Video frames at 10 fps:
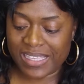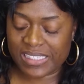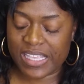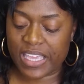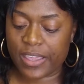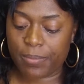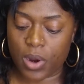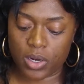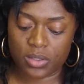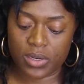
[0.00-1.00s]
second
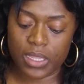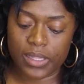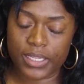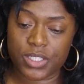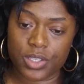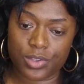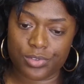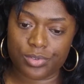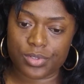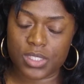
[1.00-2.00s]
product that I like to
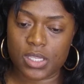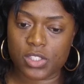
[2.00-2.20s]
use.